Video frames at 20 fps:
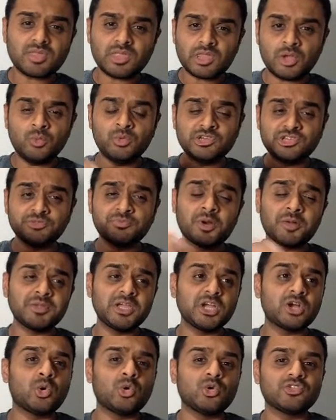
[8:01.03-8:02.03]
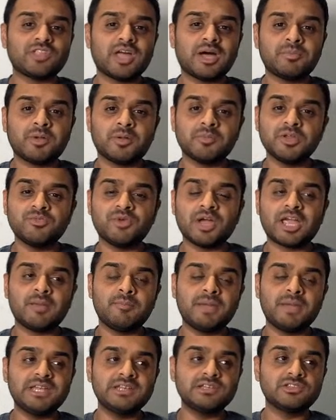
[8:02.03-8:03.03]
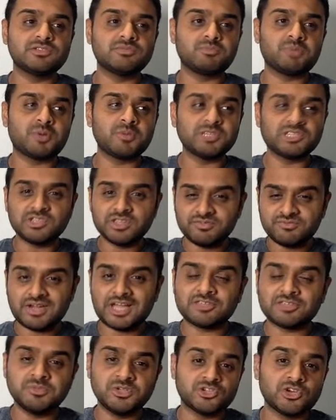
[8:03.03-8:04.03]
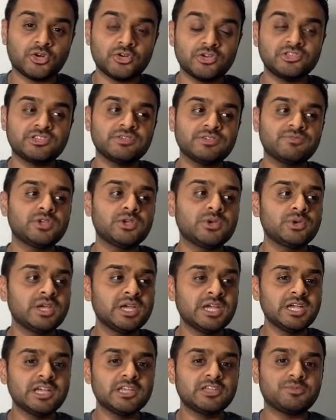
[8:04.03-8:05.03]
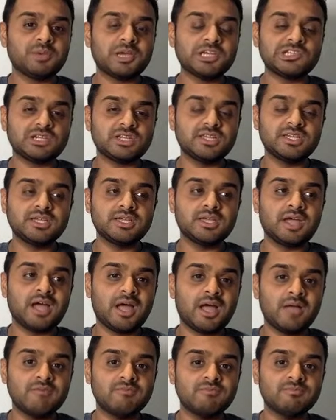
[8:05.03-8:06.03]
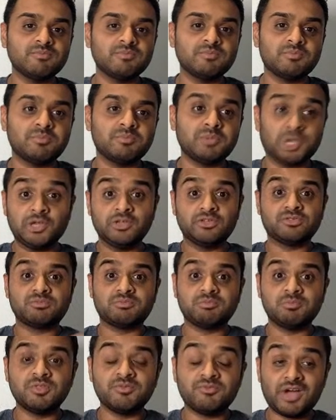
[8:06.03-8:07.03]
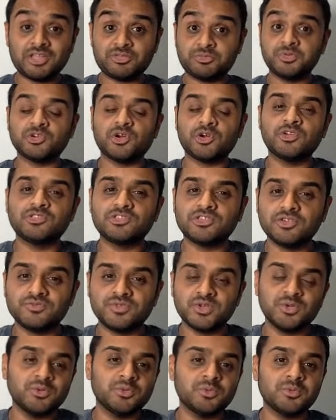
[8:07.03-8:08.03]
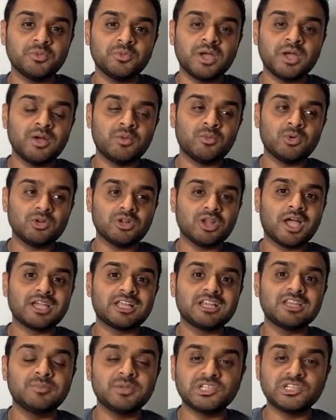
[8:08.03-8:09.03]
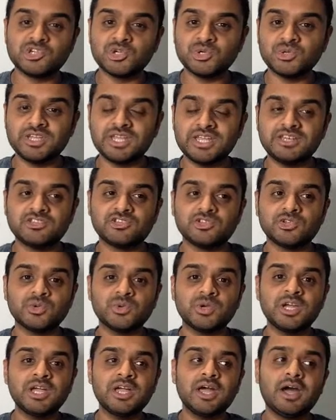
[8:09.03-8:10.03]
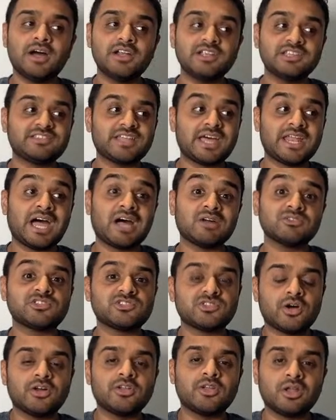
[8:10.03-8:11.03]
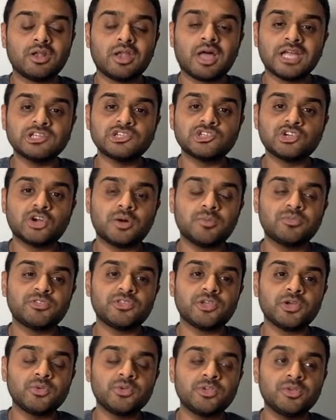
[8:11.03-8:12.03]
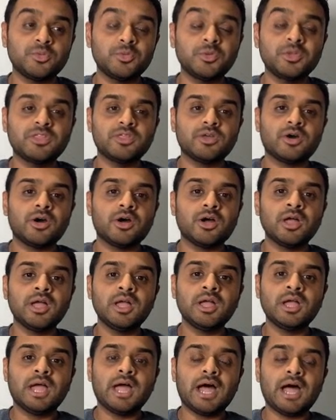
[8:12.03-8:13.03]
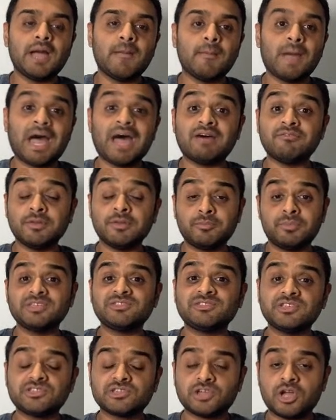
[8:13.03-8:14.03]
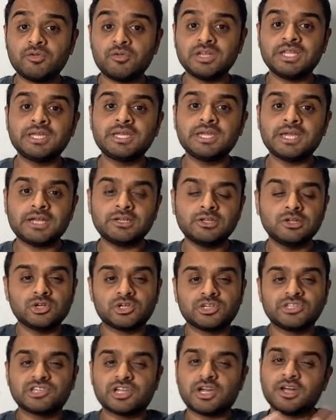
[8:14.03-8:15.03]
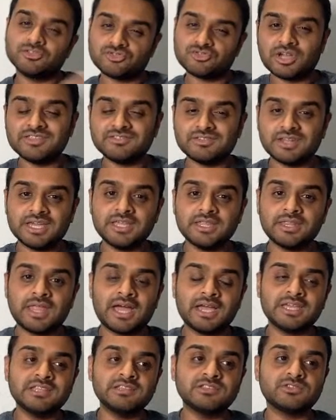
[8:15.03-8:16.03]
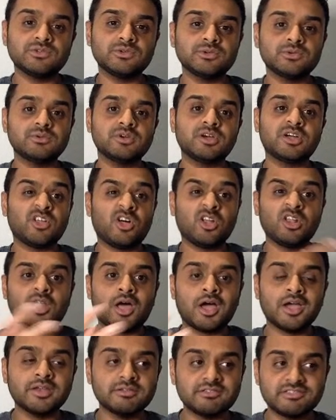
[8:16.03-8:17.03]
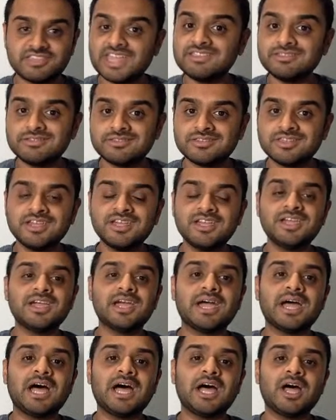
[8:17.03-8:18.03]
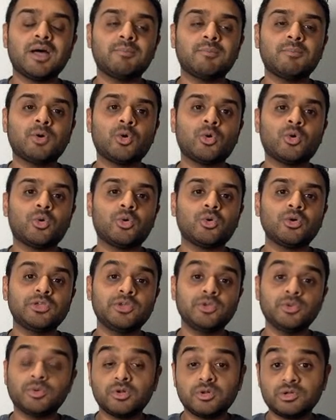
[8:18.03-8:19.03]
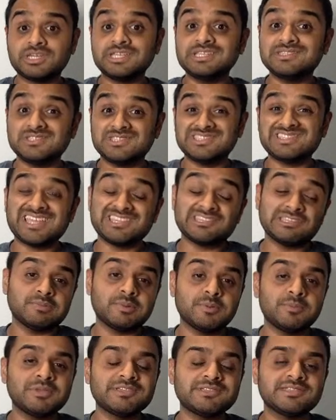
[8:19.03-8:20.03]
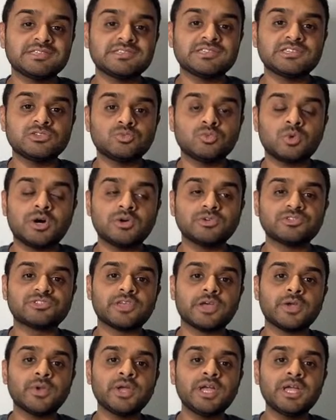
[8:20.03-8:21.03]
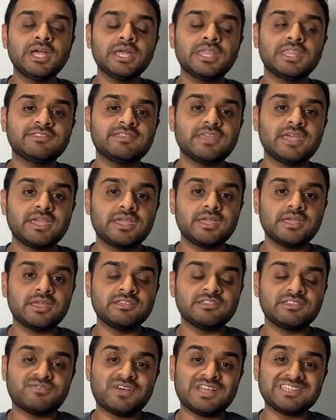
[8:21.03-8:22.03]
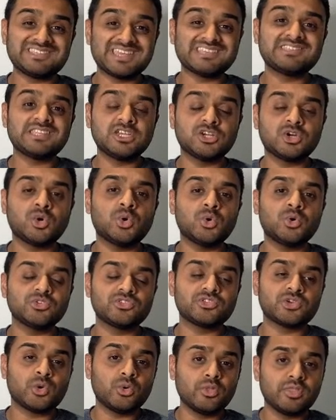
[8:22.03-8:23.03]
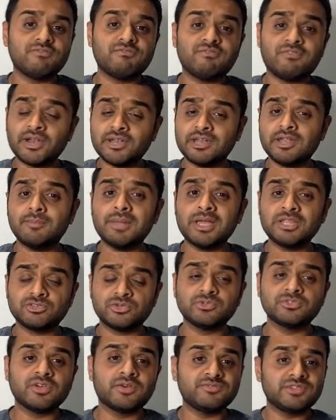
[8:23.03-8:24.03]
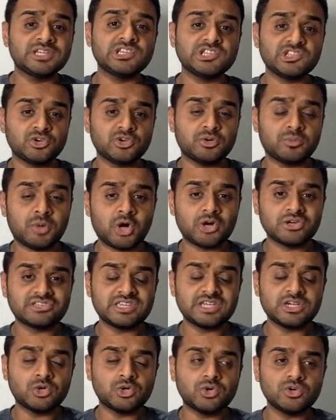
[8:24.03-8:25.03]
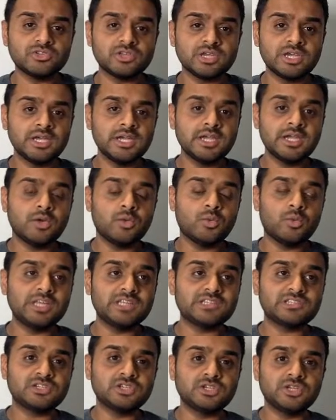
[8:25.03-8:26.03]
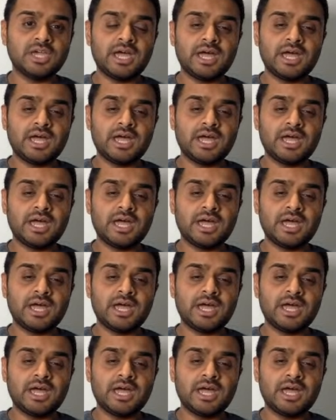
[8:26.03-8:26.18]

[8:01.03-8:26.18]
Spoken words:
which is probably a course that I'd probably recommend probably to the vast majority of you, especially because the vast majority of you will likely be tuned in to understand how to start an online shop. So you either have a business currently and you're looking to kind of translate that into an online sense, or you are looking to set up a business as well. So there's a fantastic course called the Fundamentals of Digital Marketing course, which